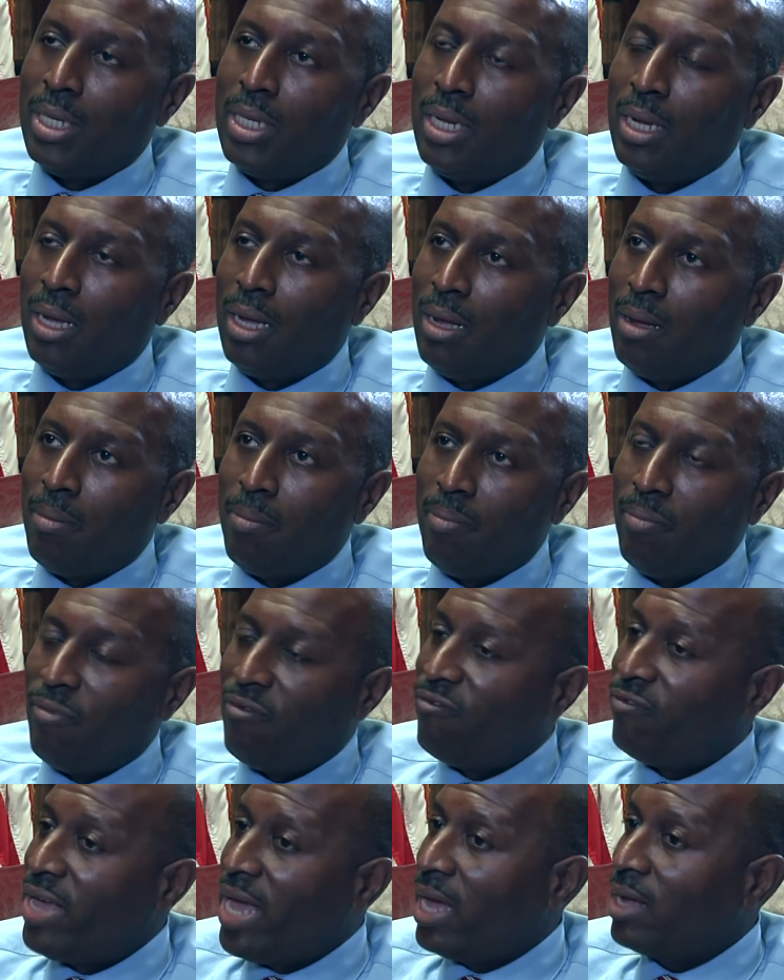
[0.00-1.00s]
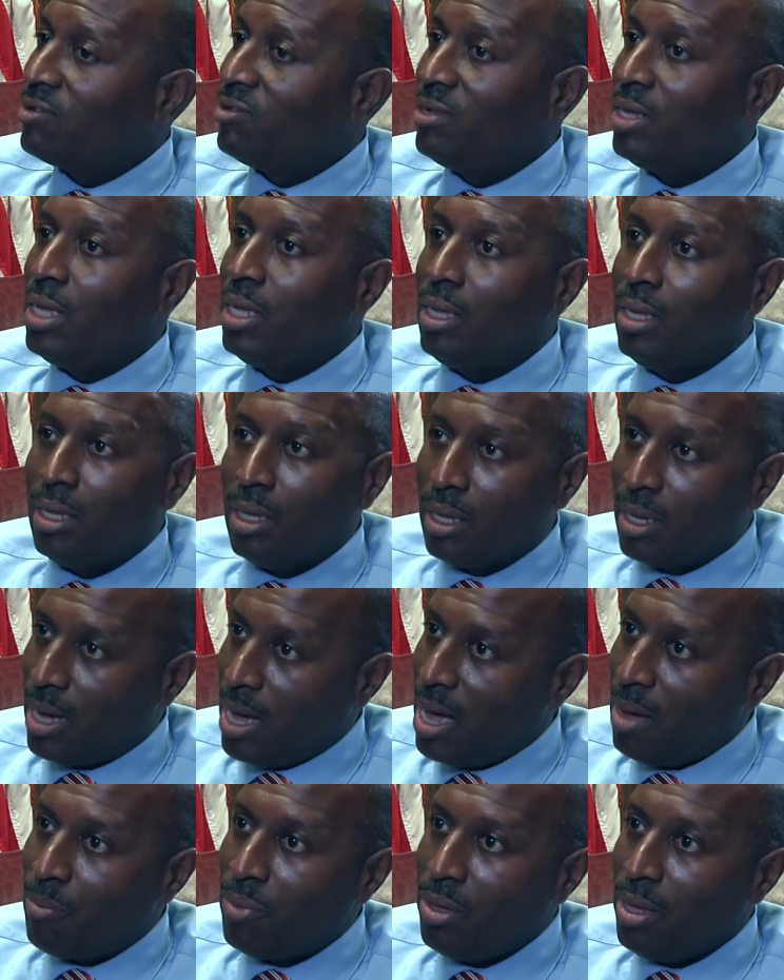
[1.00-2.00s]
Um, faxing,
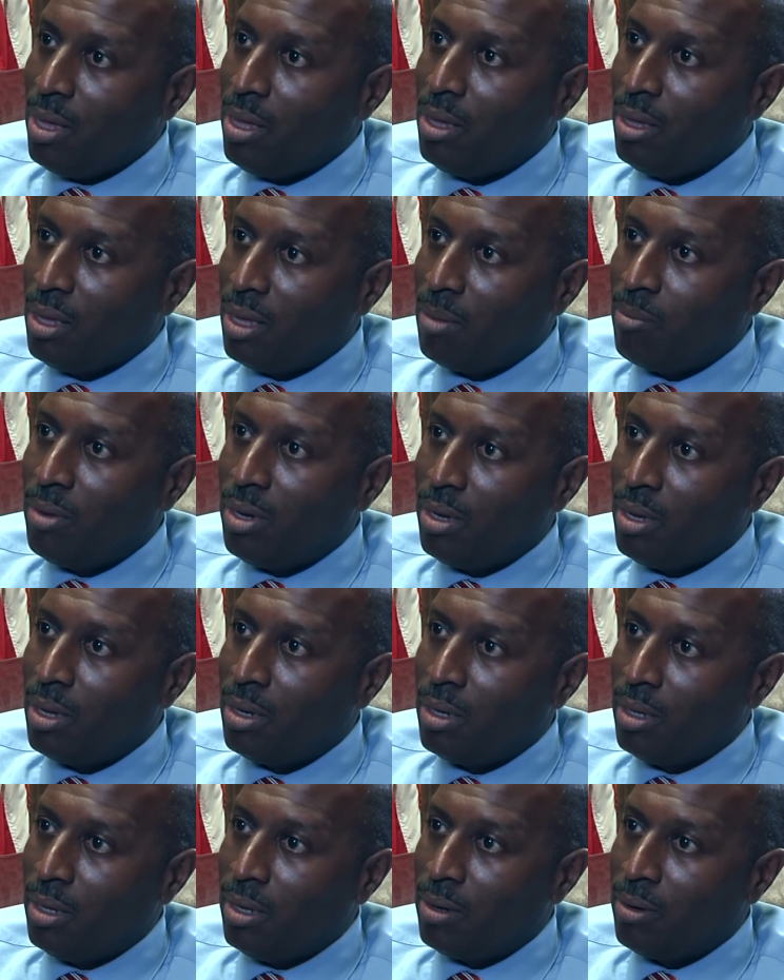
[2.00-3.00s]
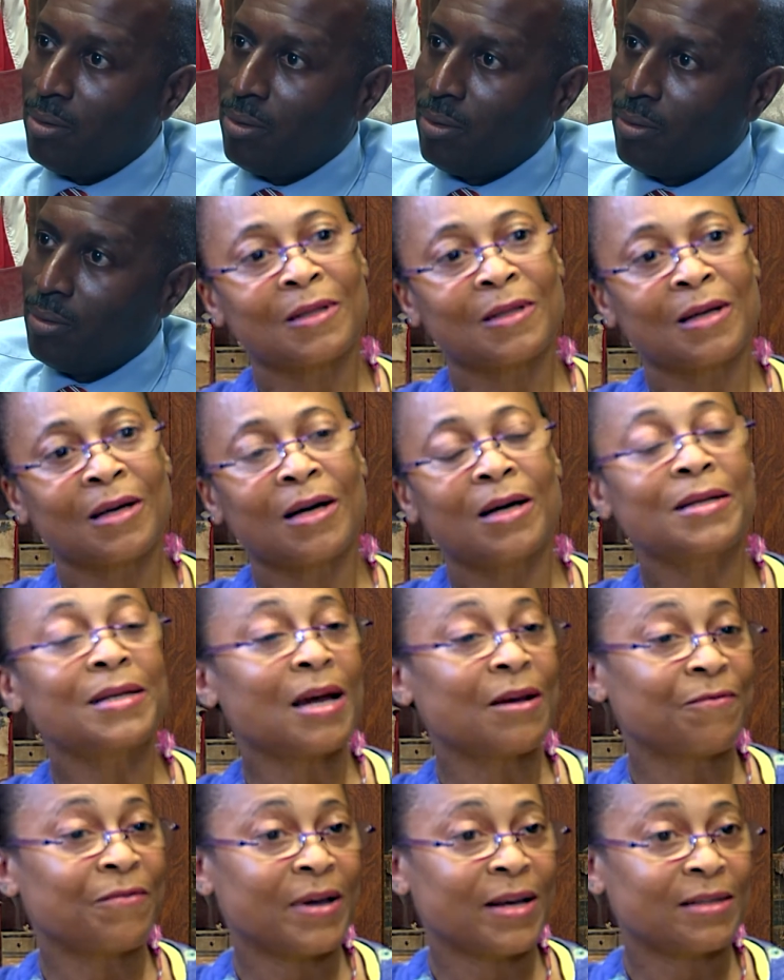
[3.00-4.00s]
copying can be done here. Uh,
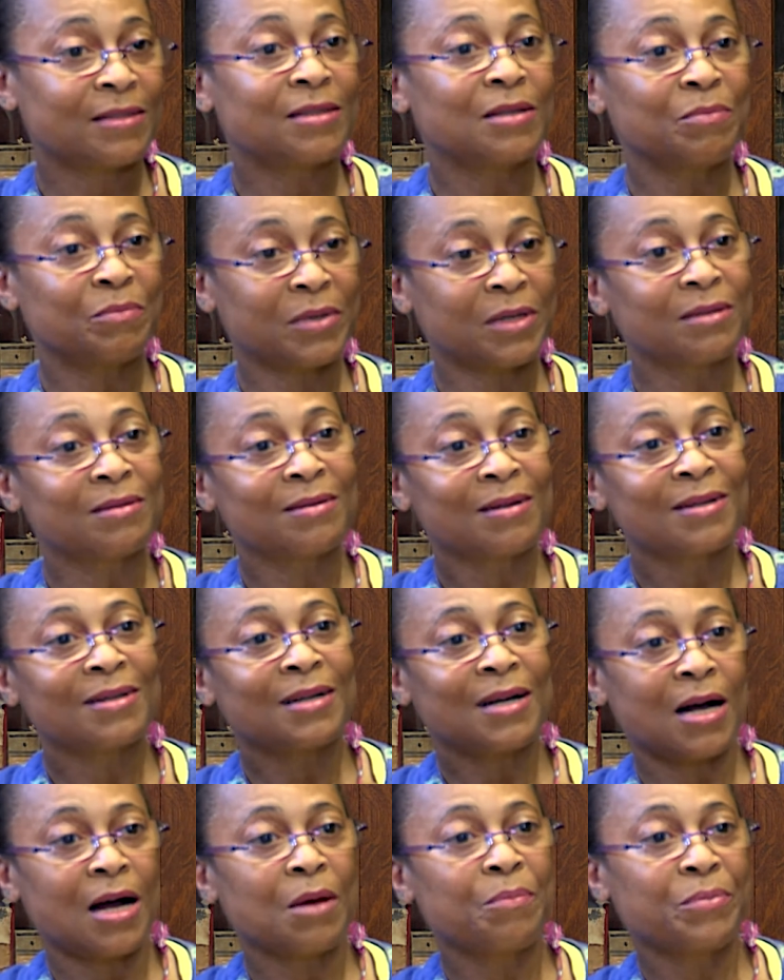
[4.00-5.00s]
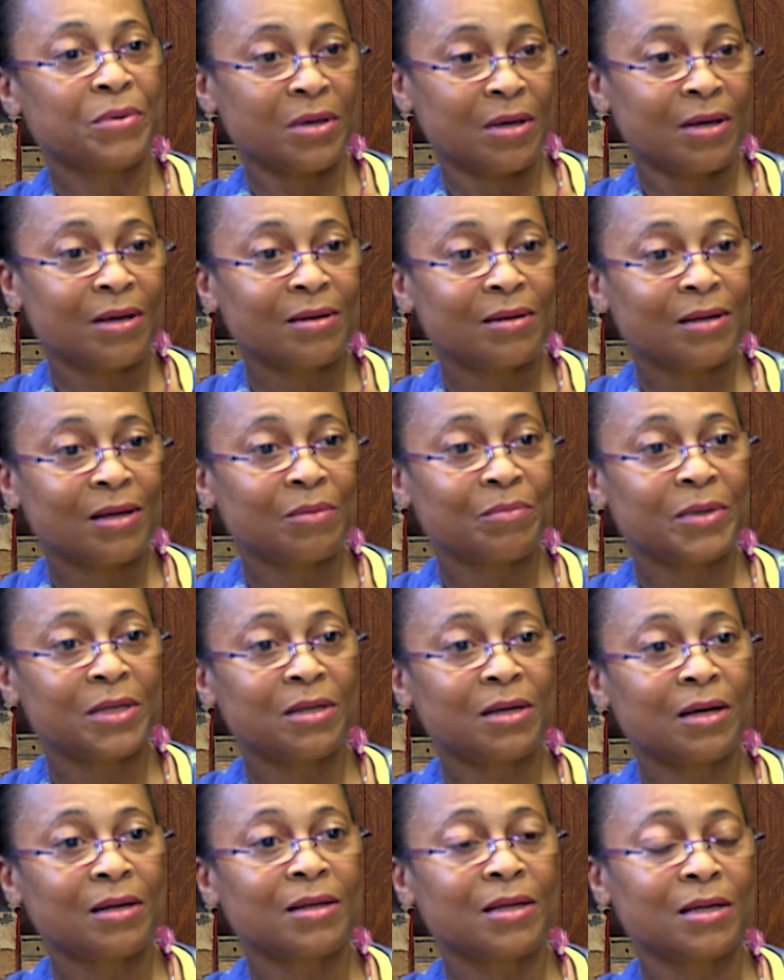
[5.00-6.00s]
not faxing, but copying can be
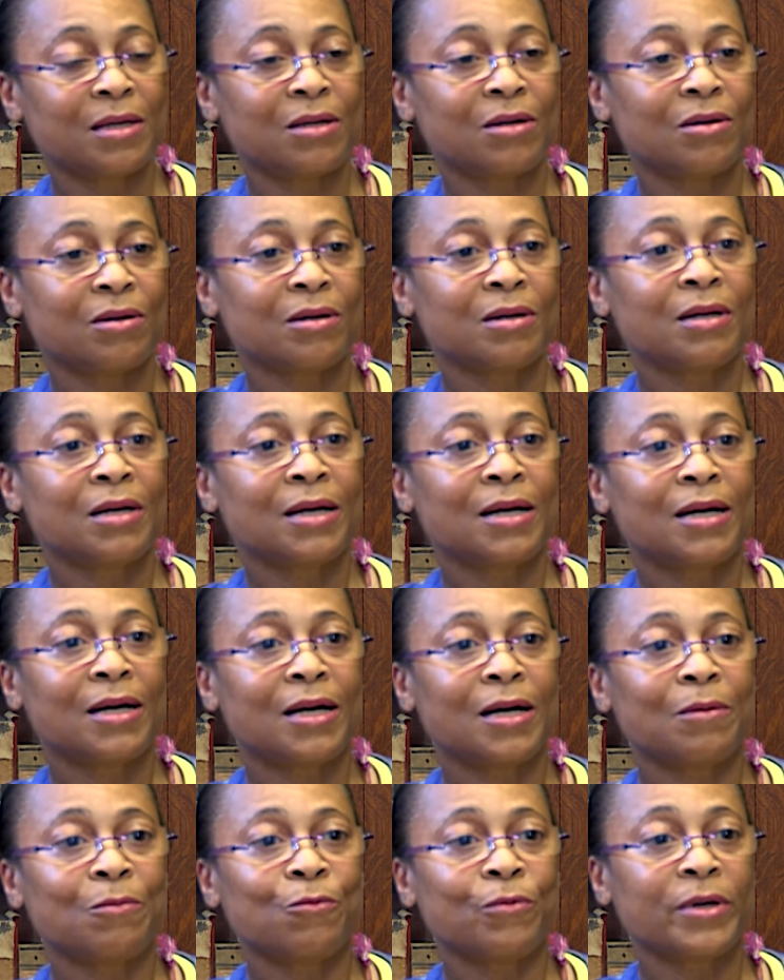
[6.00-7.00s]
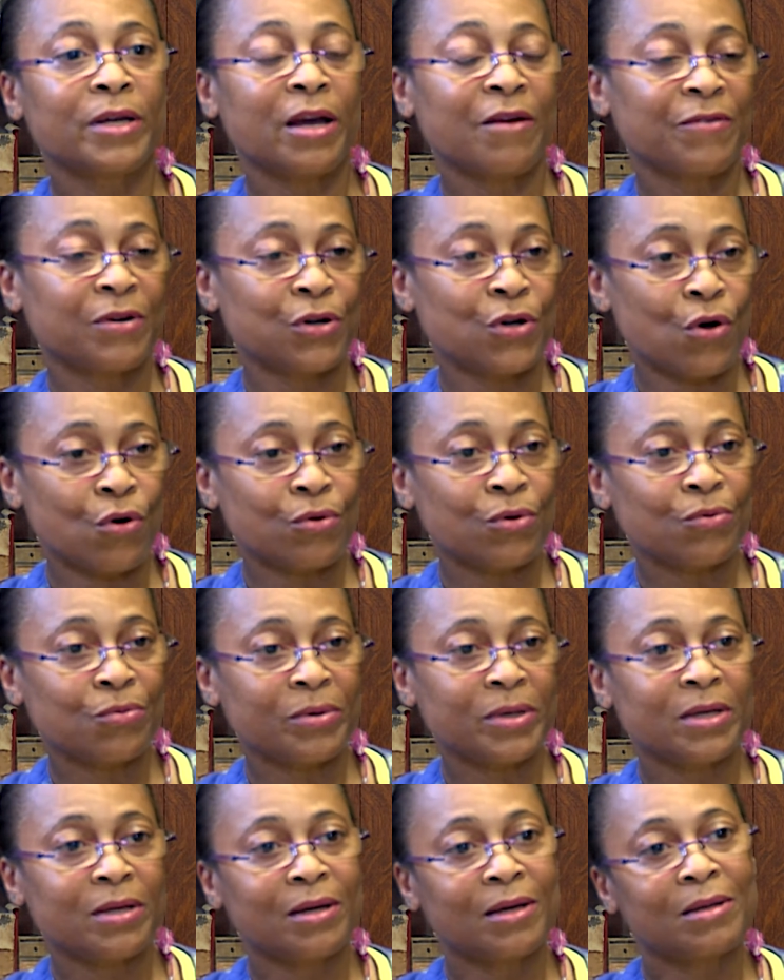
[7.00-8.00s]
done here. Um, we have a
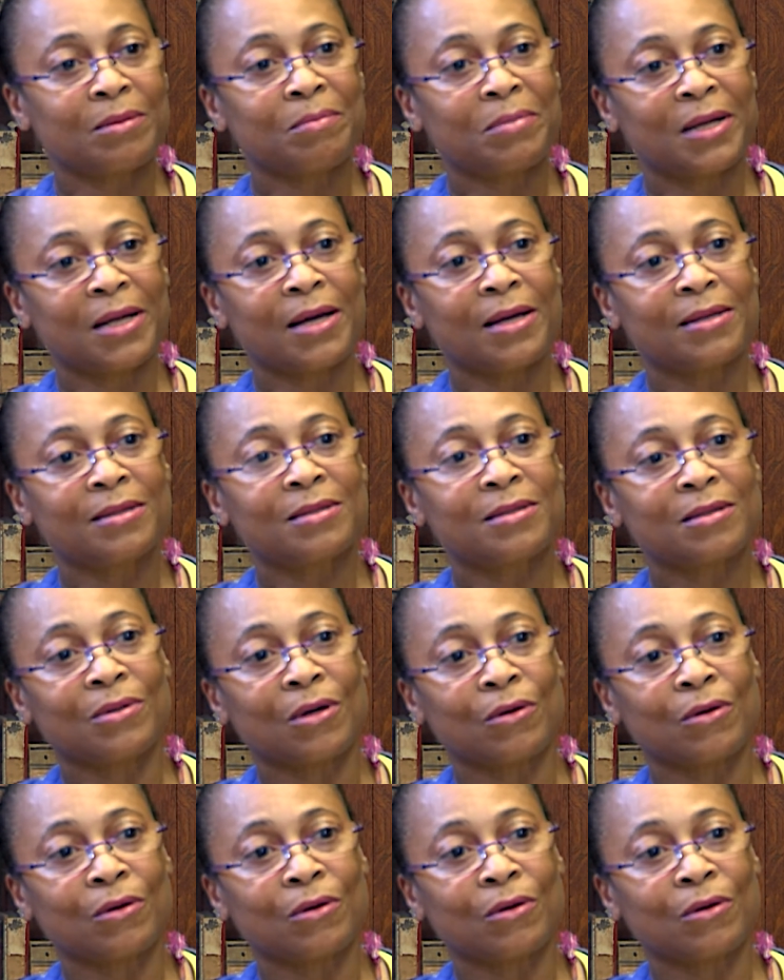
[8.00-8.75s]
notary in place.